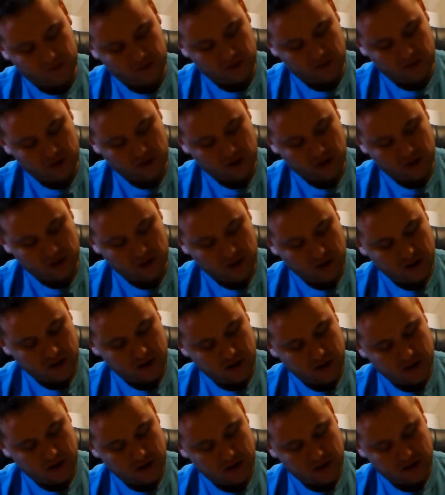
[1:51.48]

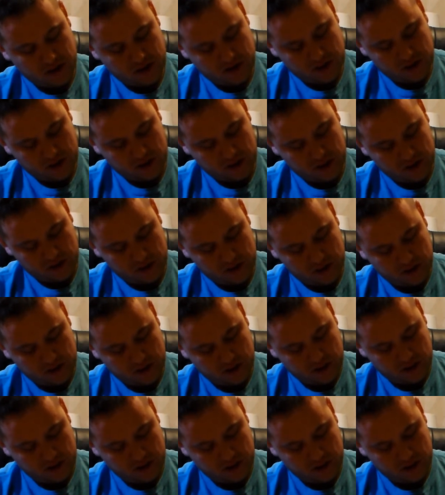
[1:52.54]
(no one is talking)